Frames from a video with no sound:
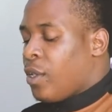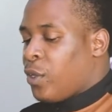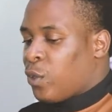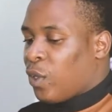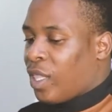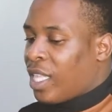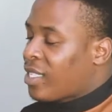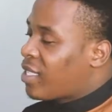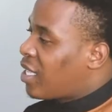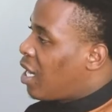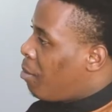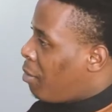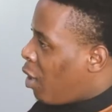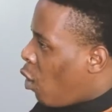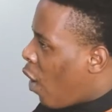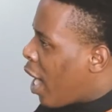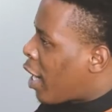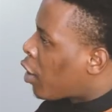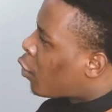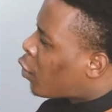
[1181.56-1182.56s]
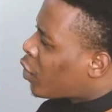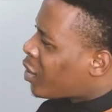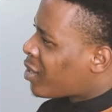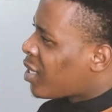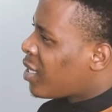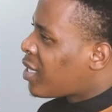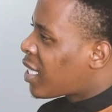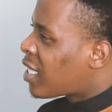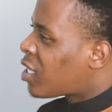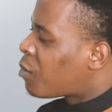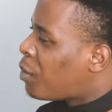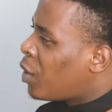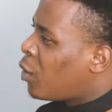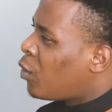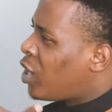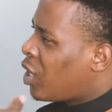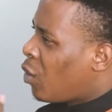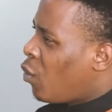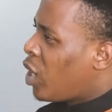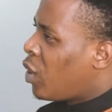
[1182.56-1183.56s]
So that's number one, consensus
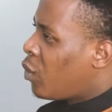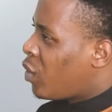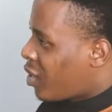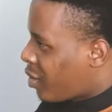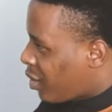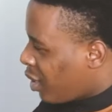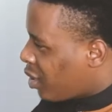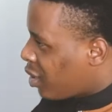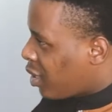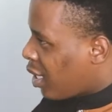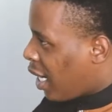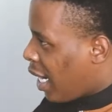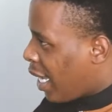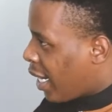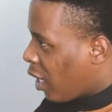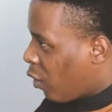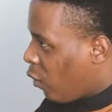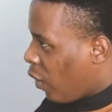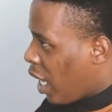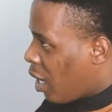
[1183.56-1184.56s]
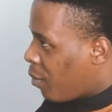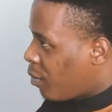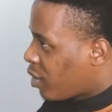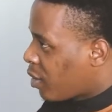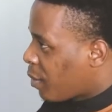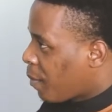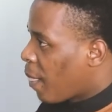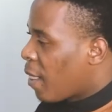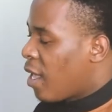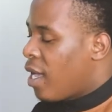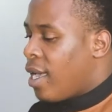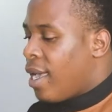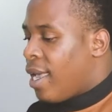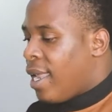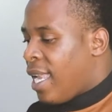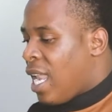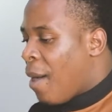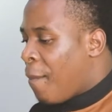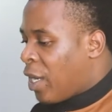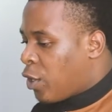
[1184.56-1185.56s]
building when we set the curriculums.
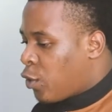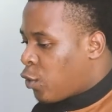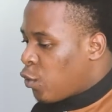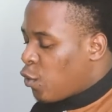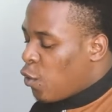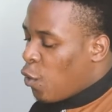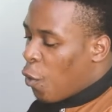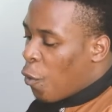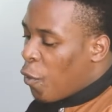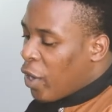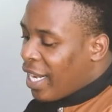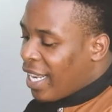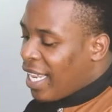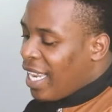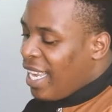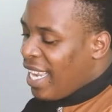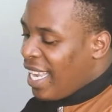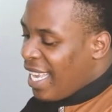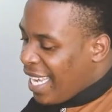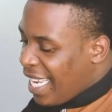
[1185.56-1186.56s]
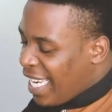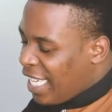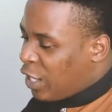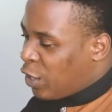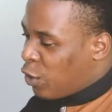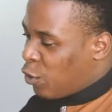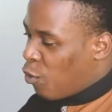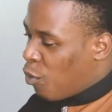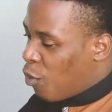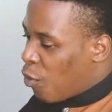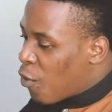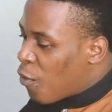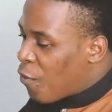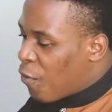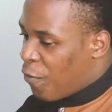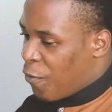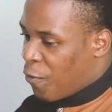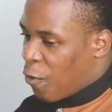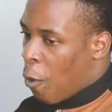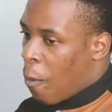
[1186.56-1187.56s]
Number two, we really need to move
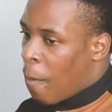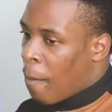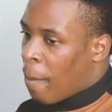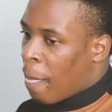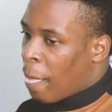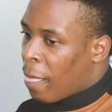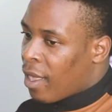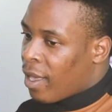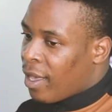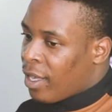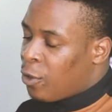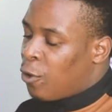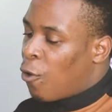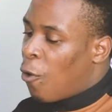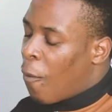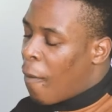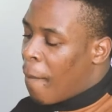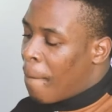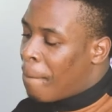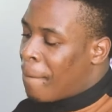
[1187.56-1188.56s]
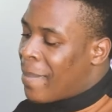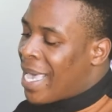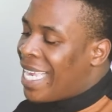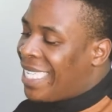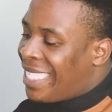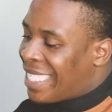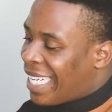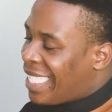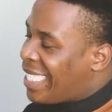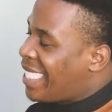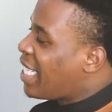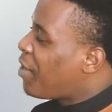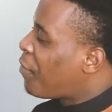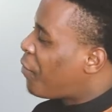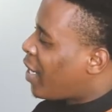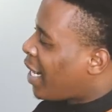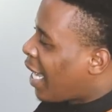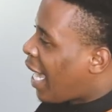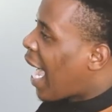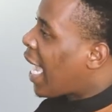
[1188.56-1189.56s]
from, you know,
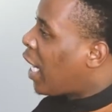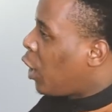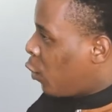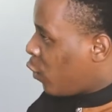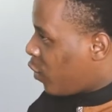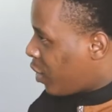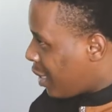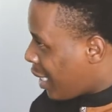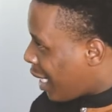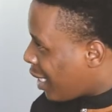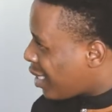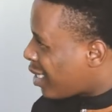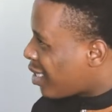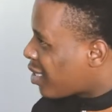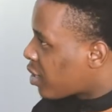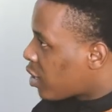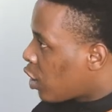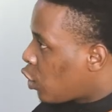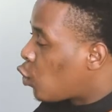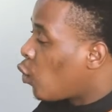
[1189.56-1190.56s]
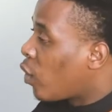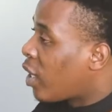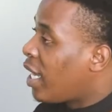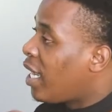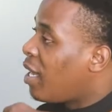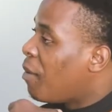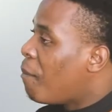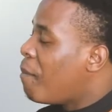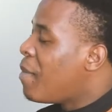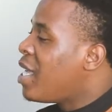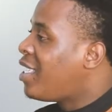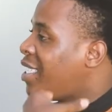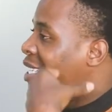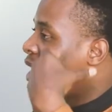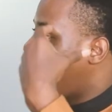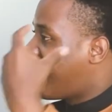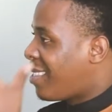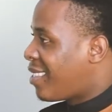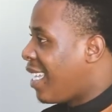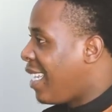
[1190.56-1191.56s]
major-driven kind of studies to really
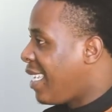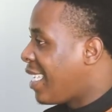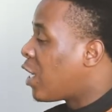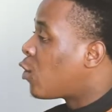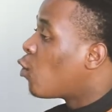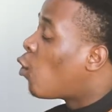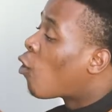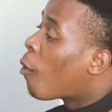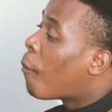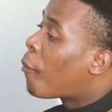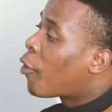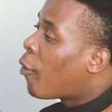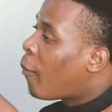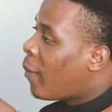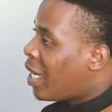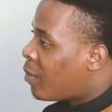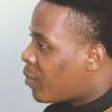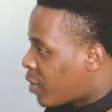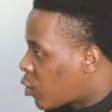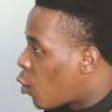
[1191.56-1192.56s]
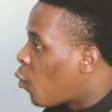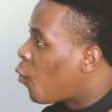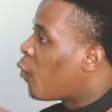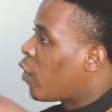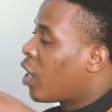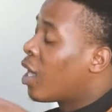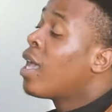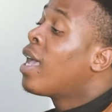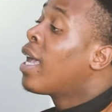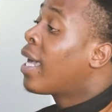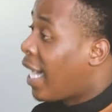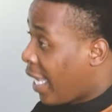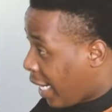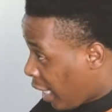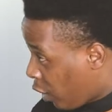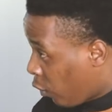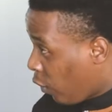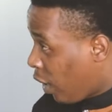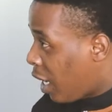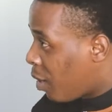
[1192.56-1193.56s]
mission-centered or problem-solving
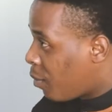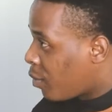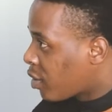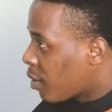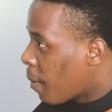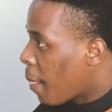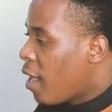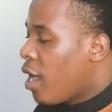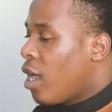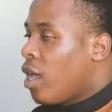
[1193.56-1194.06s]
curriculums.